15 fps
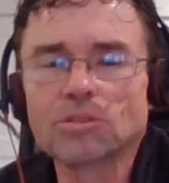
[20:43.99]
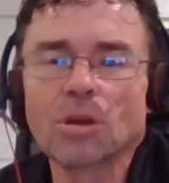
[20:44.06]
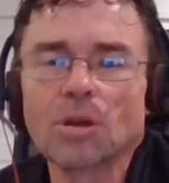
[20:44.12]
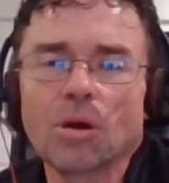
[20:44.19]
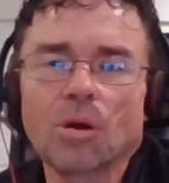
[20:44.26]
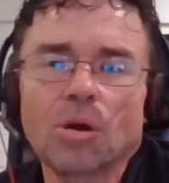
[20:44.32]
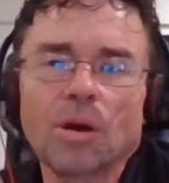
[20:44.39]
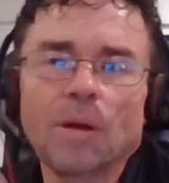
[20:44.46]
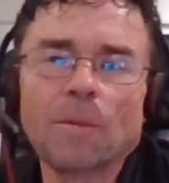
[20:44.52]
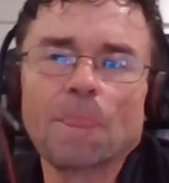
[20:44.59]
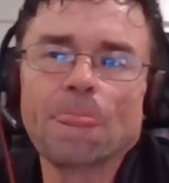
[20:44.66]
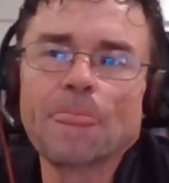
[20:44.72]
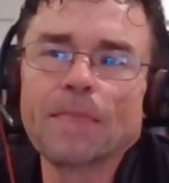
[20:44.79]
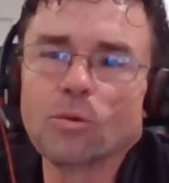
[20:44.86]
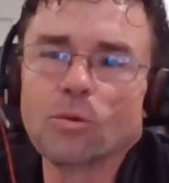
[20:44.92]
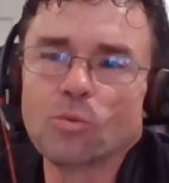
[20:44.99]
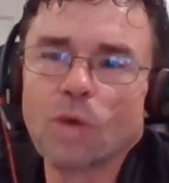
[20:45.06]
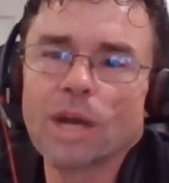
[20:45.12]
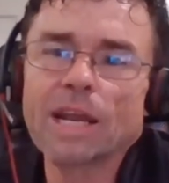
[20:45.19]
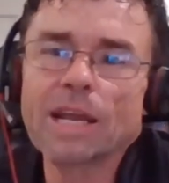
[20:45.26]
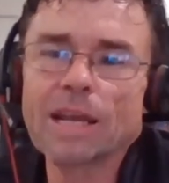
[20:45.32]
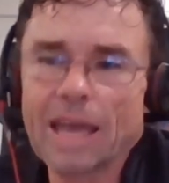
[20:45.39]
So the
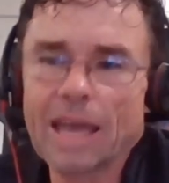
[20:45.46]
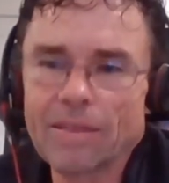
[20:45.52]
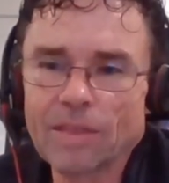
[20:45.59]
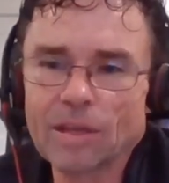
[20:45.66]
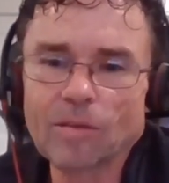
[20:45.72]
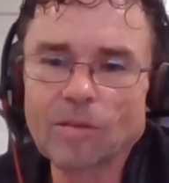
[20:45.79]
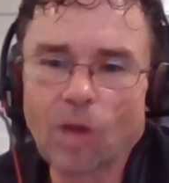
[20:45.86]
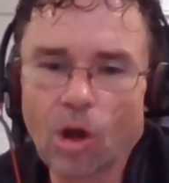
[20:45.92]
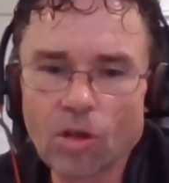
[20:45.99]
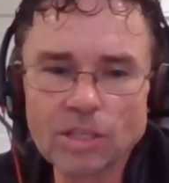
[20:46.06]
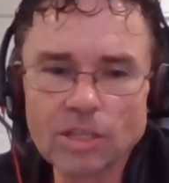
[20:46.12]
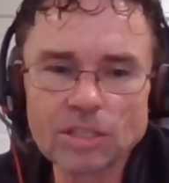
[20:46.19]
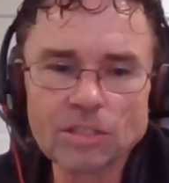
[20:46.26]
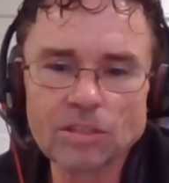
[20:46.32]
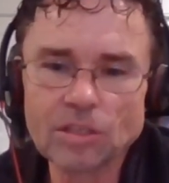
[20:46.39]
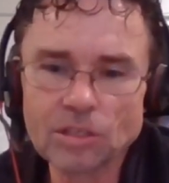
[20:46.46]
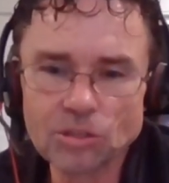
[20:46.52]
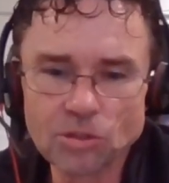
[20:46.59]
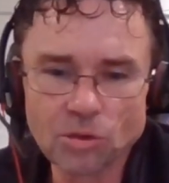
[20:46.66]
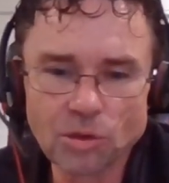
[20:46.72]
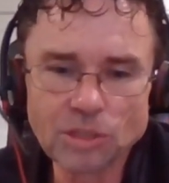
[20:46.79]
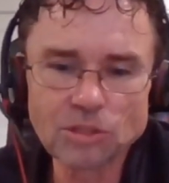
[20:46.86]
running and the all this, the
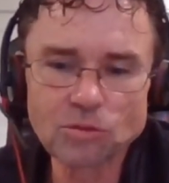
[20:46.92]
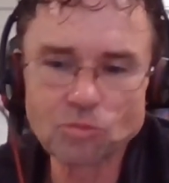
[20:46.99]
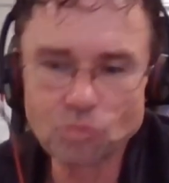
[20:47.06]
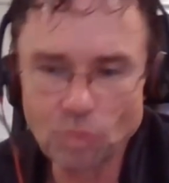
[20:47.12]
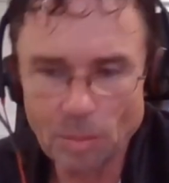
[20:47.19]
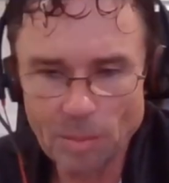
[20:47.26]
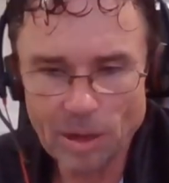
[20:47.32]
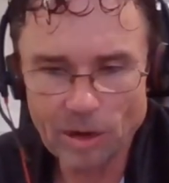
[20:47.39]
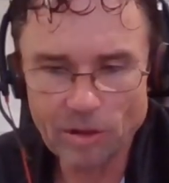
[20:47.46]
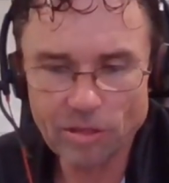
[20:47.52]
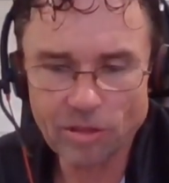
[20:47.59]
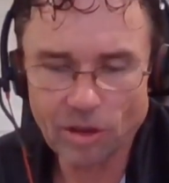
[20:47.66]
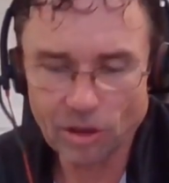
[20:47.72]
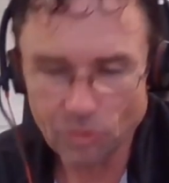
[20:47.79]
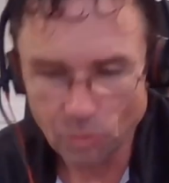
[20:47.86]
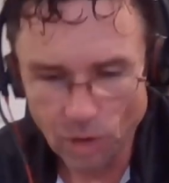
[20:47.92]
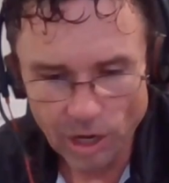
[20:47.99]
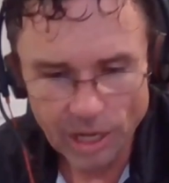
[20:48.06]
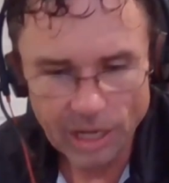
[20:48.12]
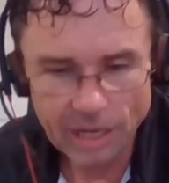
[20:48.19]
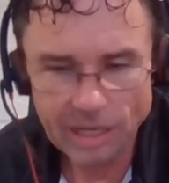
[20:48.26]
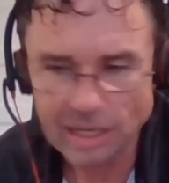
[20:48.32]
endurance marathon
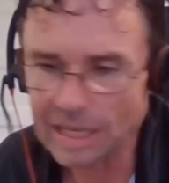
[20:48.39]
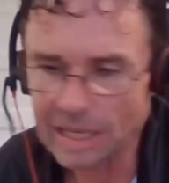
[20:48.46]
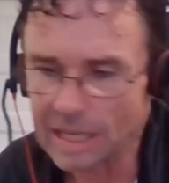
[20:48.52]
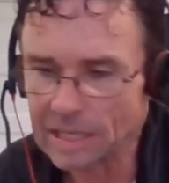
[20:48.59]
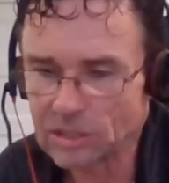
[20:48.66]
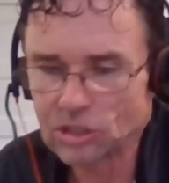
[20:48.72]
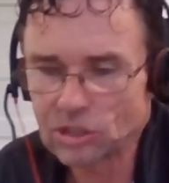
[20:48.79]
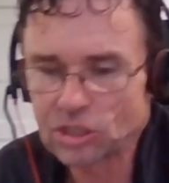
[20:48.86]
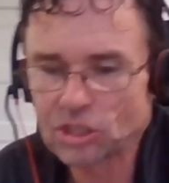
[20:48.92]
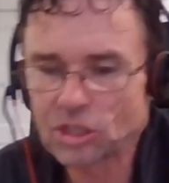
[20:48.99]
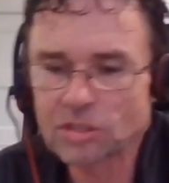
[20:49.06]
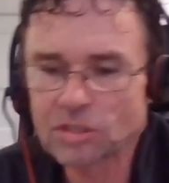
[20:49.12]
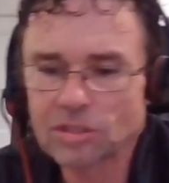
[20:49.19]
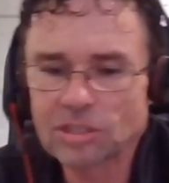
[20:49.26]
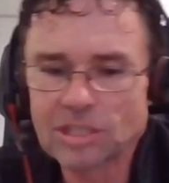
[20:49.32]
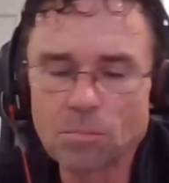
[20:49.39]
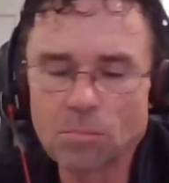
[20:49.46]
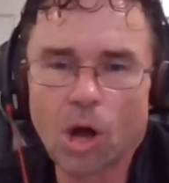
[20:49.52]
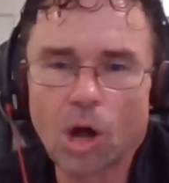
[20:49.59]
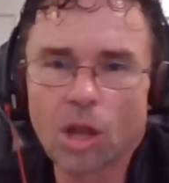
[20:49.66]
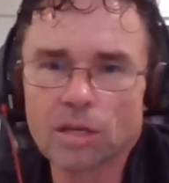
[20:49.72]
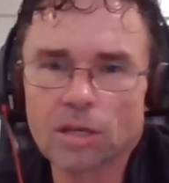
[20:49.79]
running is just
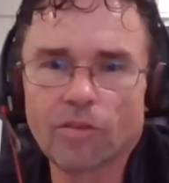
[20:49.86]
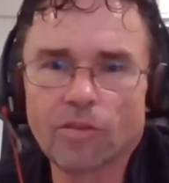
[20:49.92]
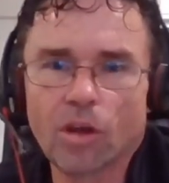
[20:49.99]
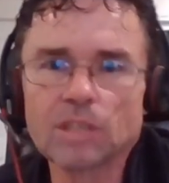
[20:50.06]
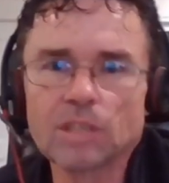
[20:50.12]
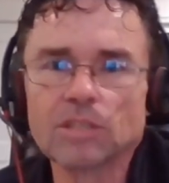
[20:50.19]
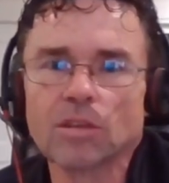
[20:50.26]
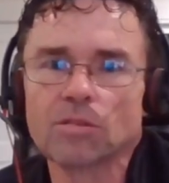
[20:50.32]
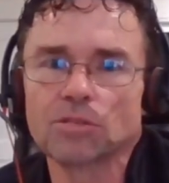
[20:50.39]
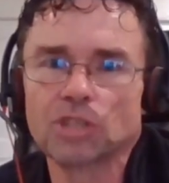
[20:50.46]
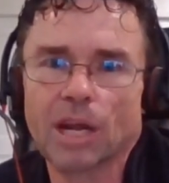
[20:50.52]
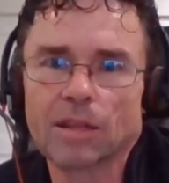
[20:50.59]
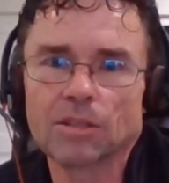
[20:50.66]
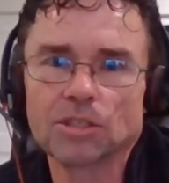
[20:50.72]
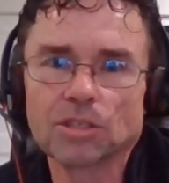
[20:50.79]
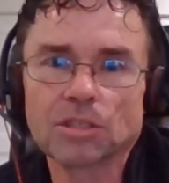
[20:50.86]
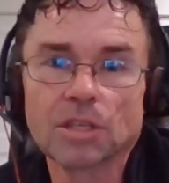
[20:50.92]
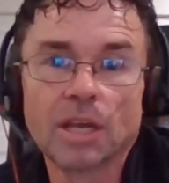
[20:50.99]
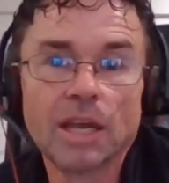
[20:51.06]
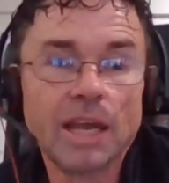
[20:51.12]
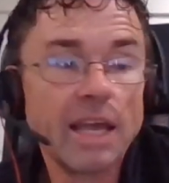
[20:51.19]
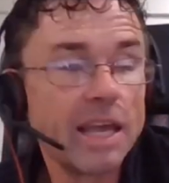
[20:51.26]
symbolic of all these other
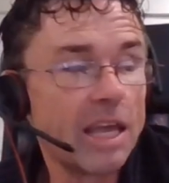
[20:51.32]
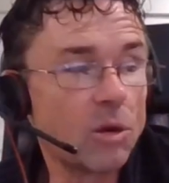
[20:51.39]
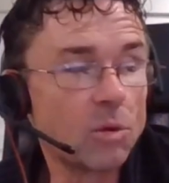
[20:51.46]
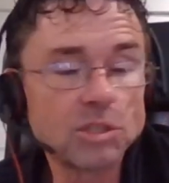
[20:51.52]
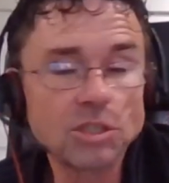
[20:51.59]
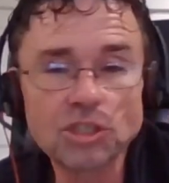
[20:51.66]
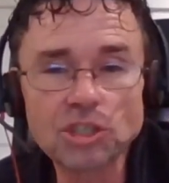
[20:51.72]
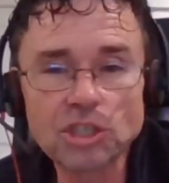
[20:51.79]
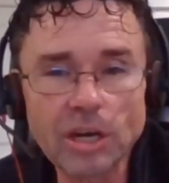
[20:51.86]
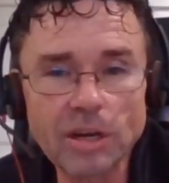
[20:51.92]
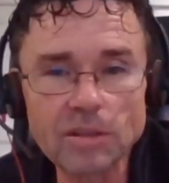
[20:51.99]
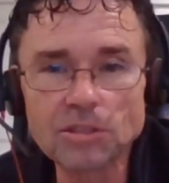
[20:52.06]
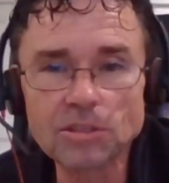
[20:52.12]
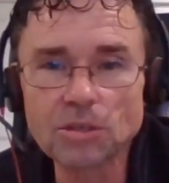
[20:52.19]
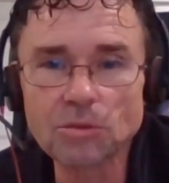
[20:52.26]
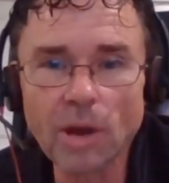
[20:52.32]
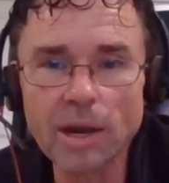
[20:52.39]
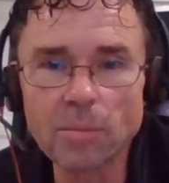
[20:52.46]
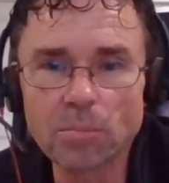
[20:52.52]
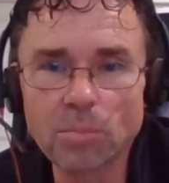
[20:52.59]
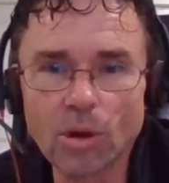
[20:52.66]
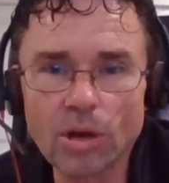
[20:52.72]
challenges. It was a challenge to
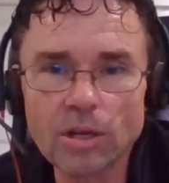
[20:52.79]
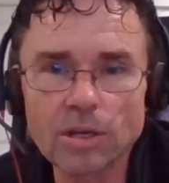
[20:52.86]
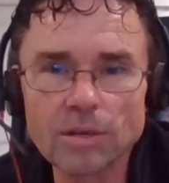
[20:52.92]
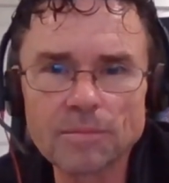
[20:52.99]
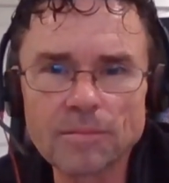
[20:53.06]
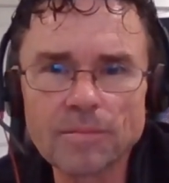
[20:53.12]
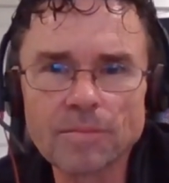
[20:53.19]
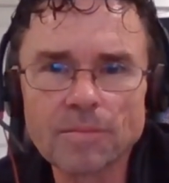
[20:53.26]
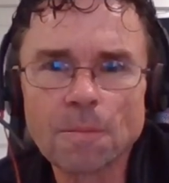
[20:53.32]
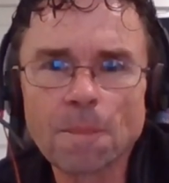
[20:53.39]
write a book.